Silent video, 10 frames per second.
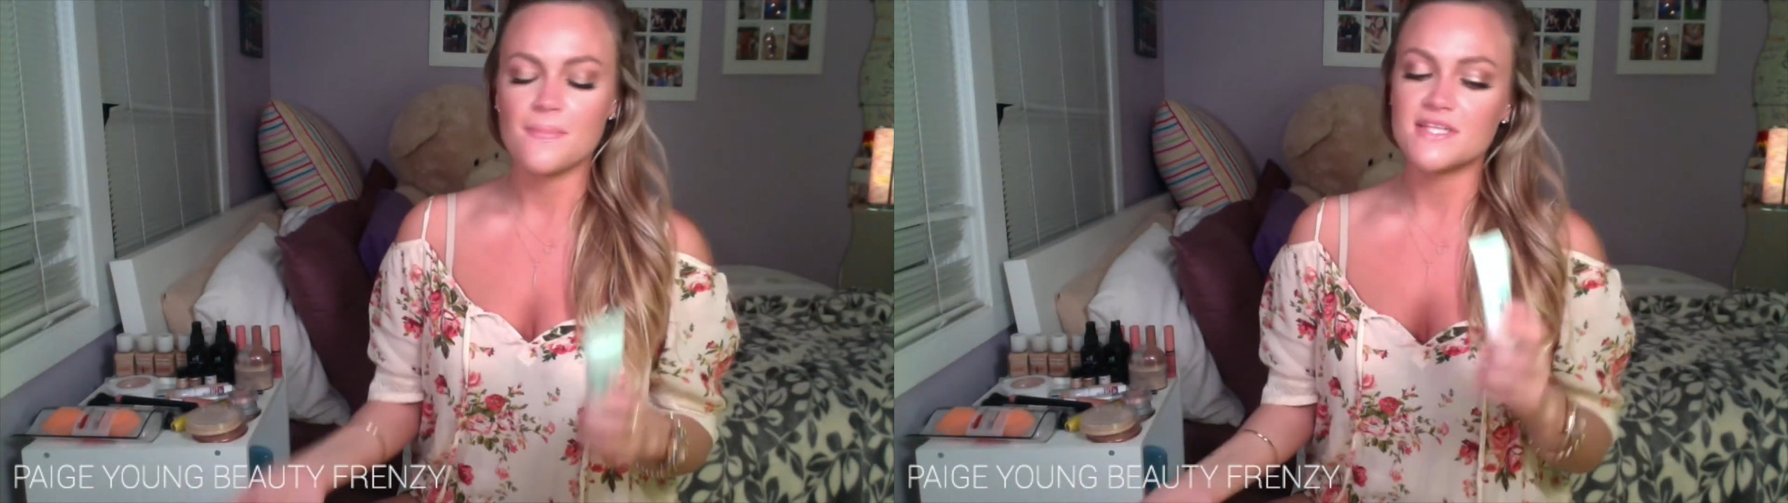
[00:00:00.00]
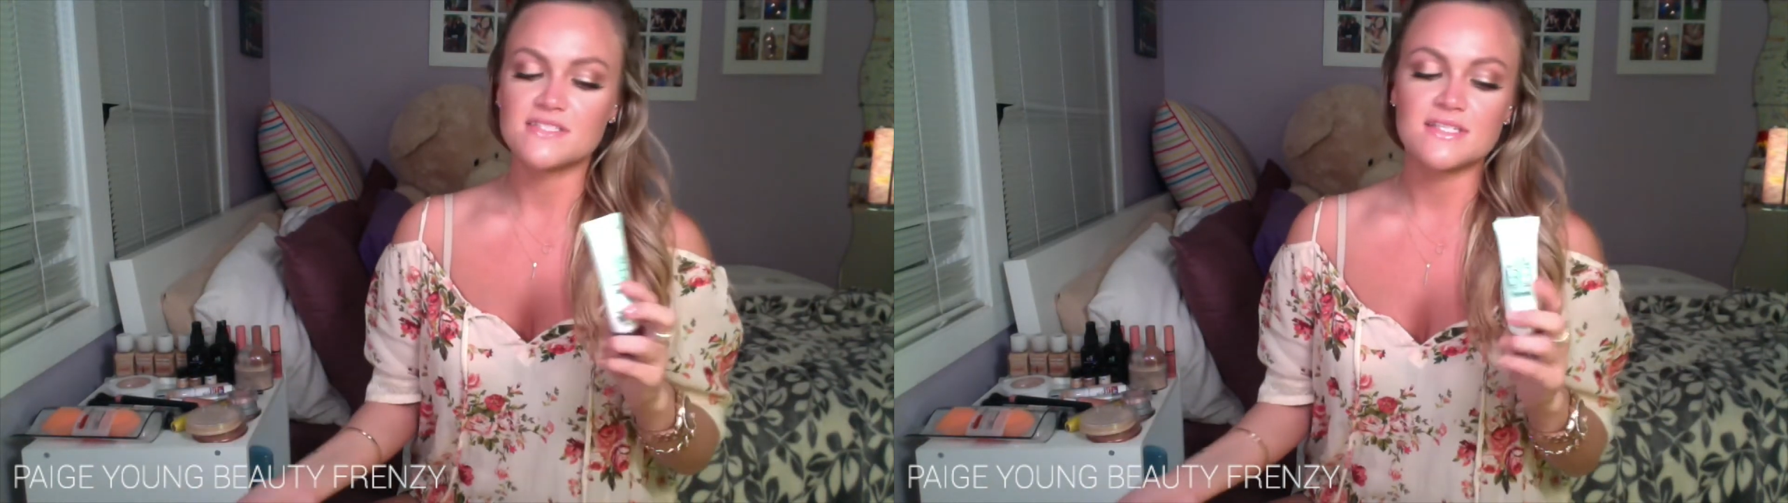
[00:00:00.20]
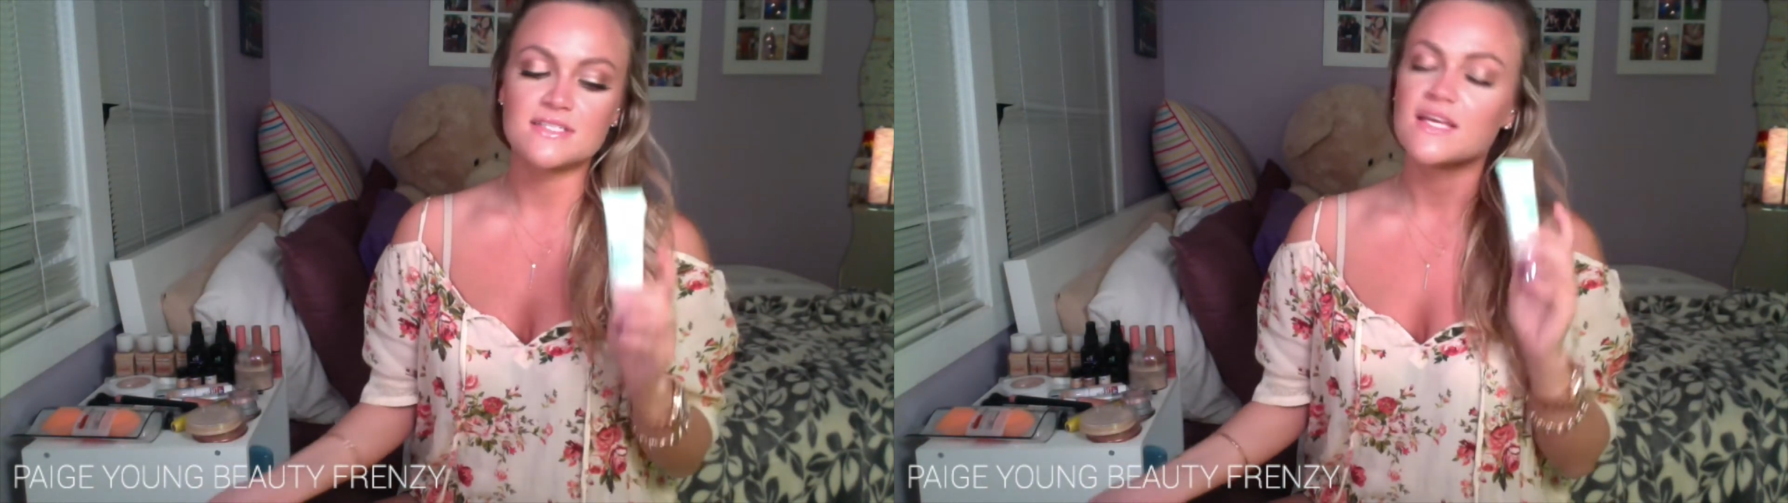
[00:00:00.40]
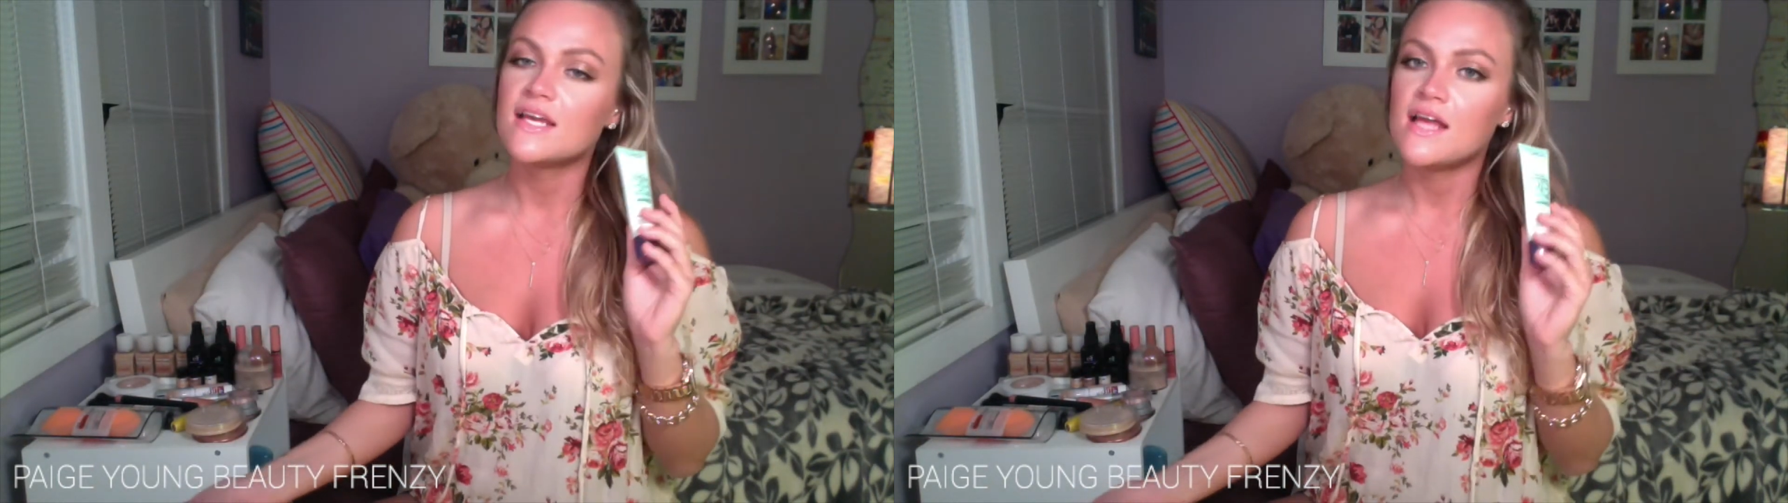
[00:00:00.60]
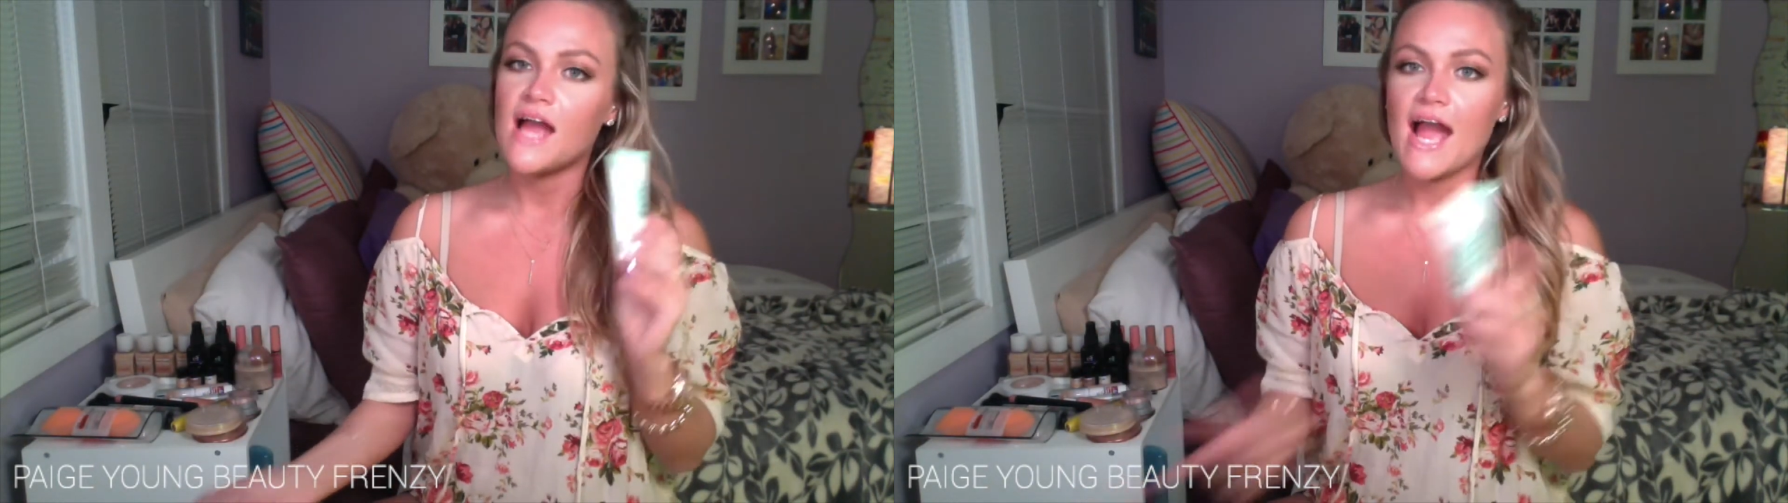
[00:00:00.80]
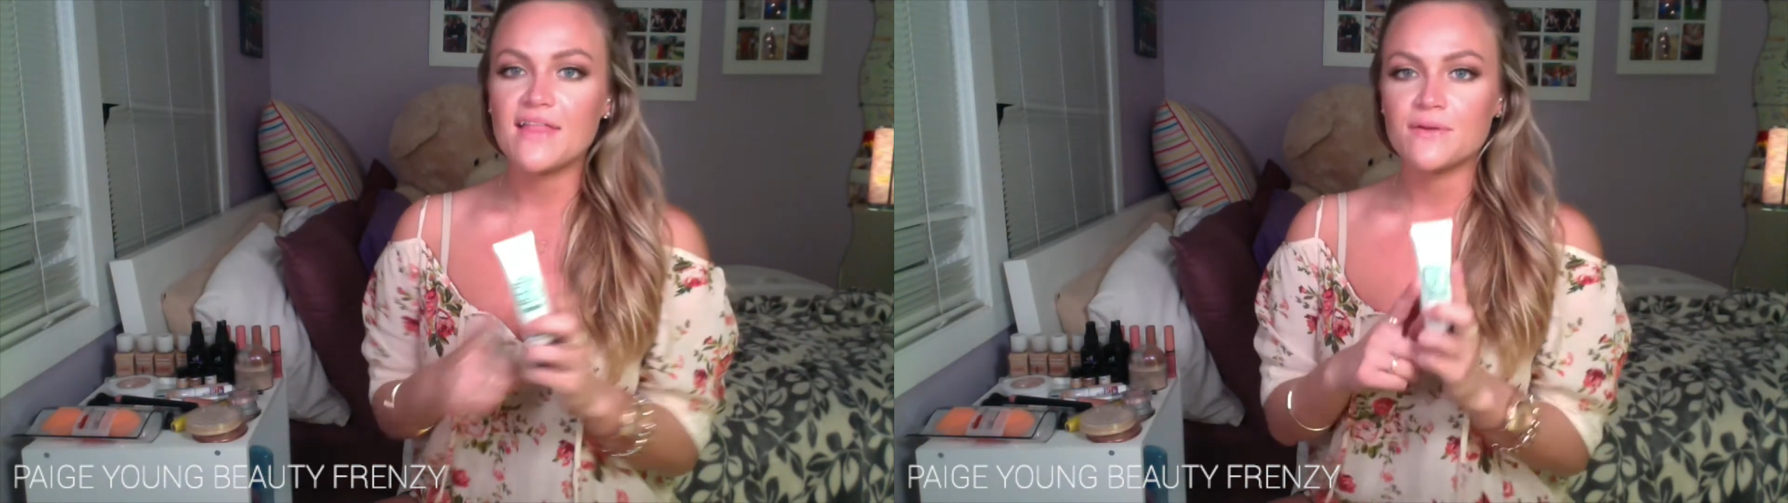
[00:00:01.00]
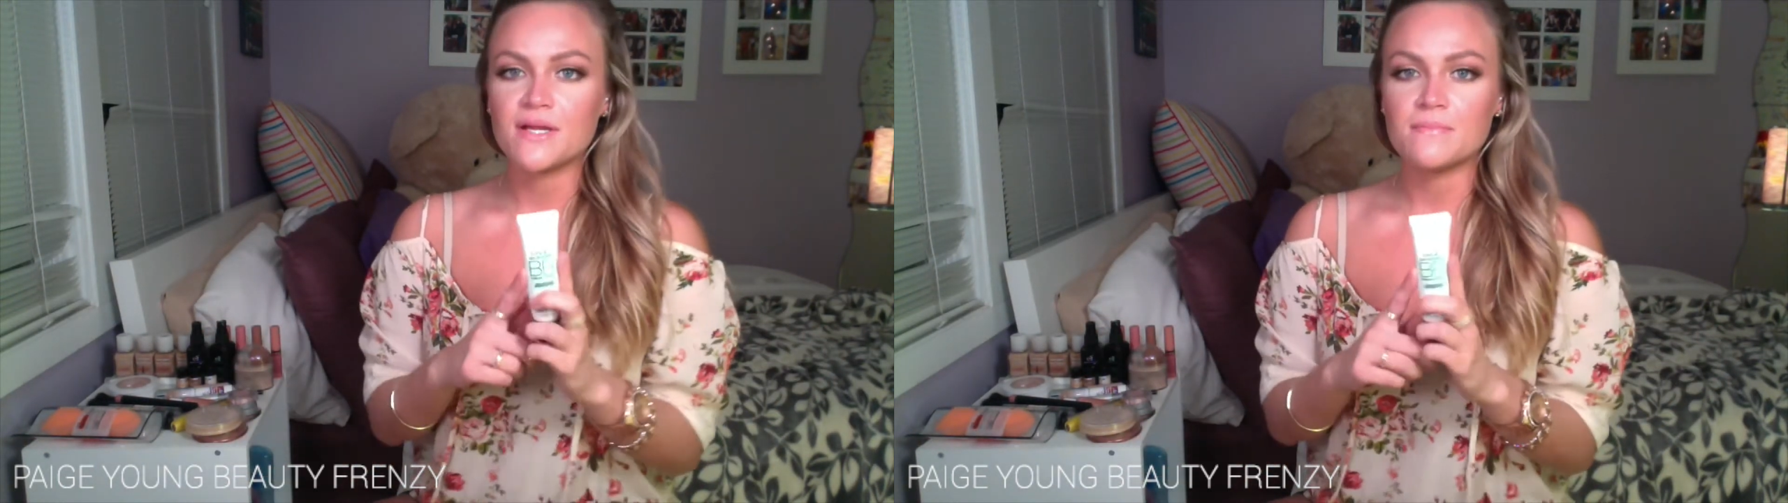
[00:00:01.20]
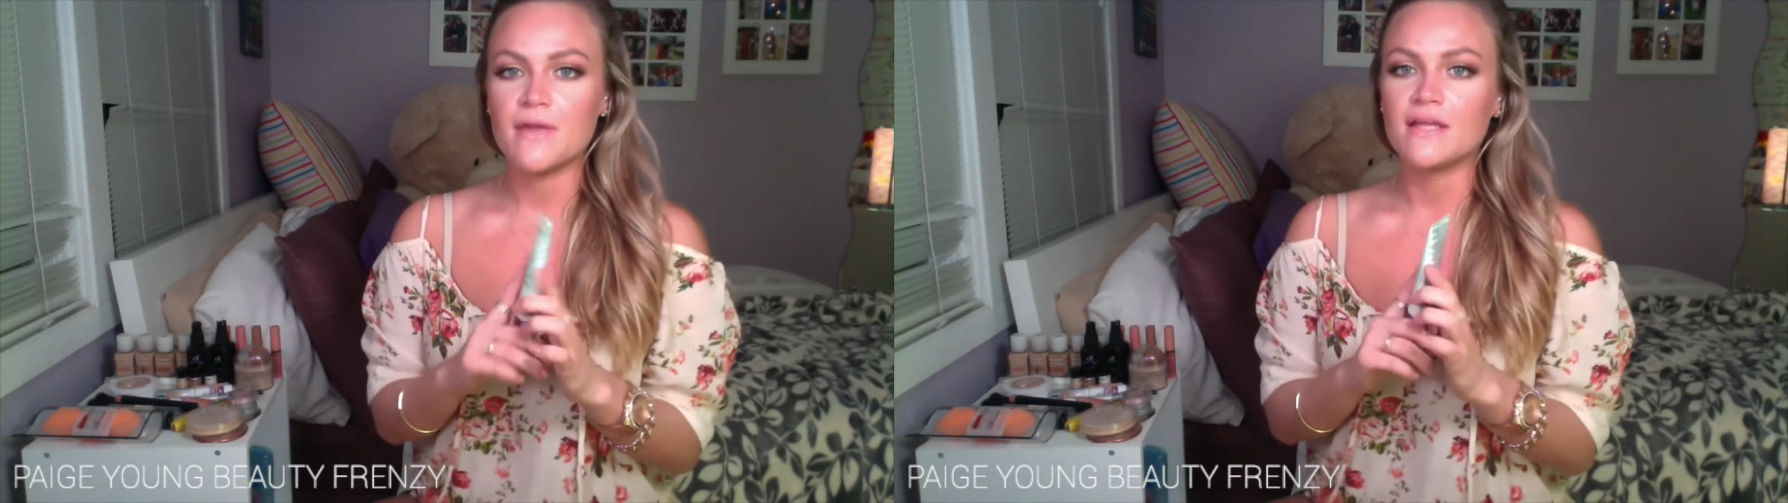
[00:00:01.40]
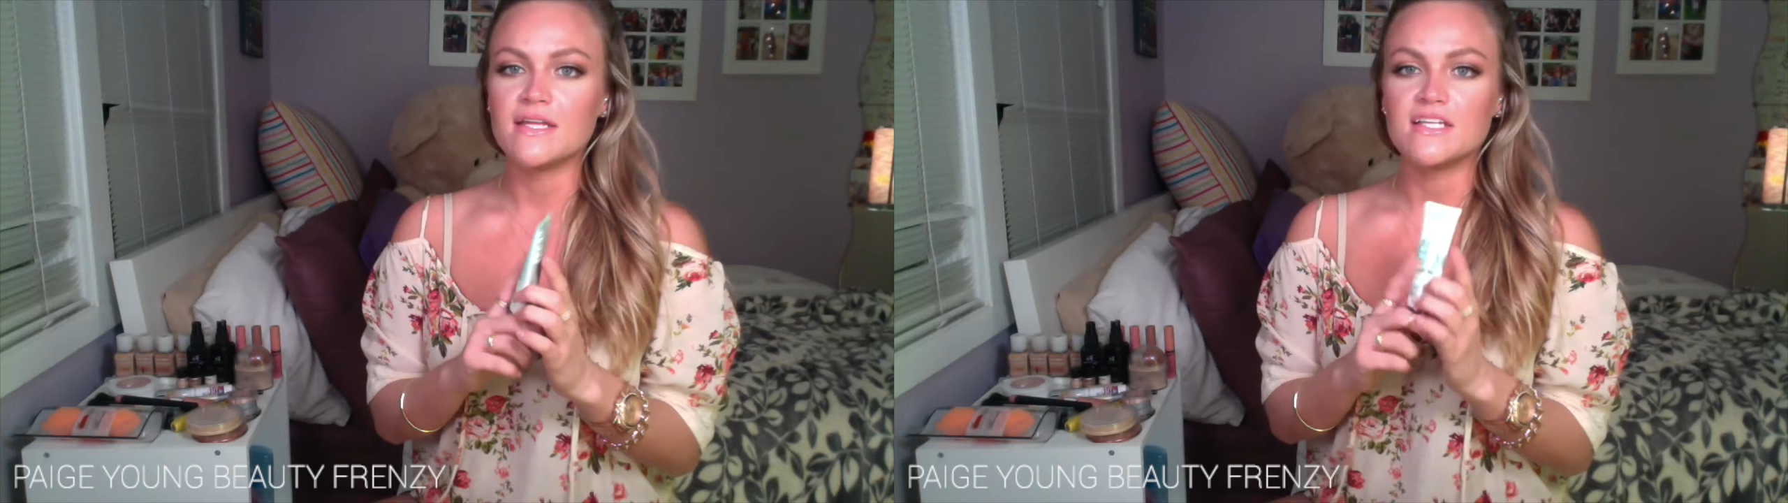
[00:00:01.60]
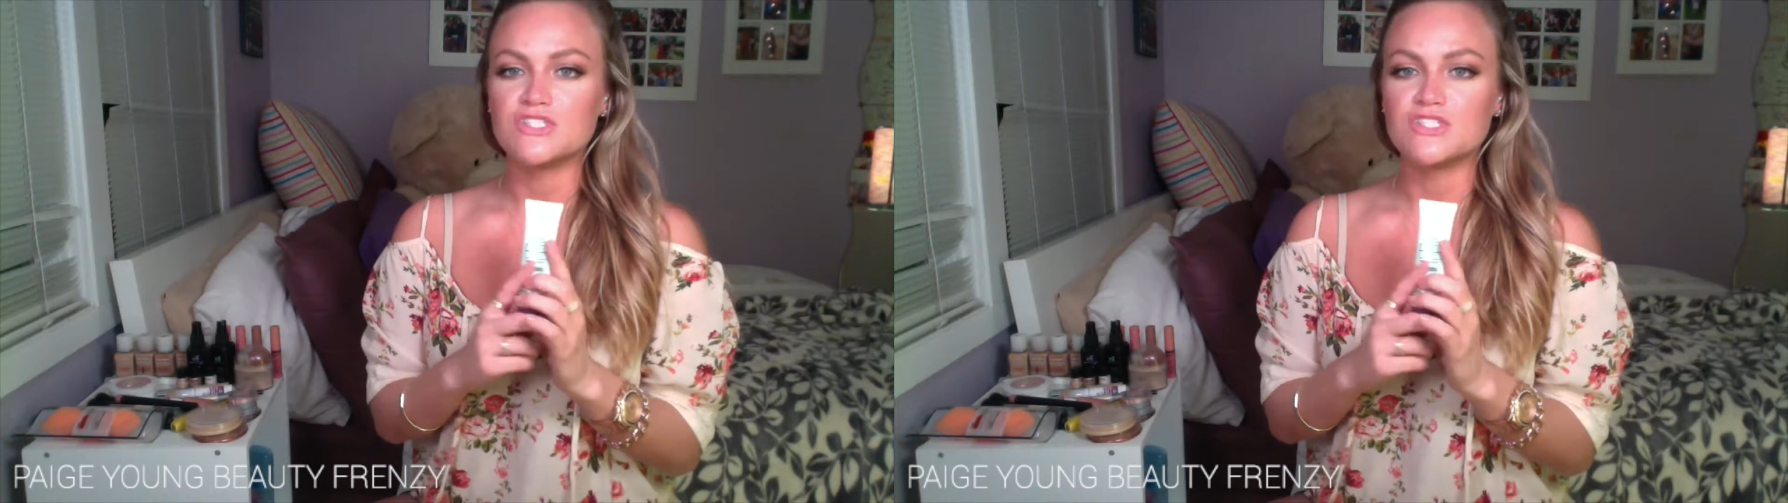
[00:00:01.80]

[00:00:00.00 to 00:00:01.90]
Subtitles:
This is highly recommended.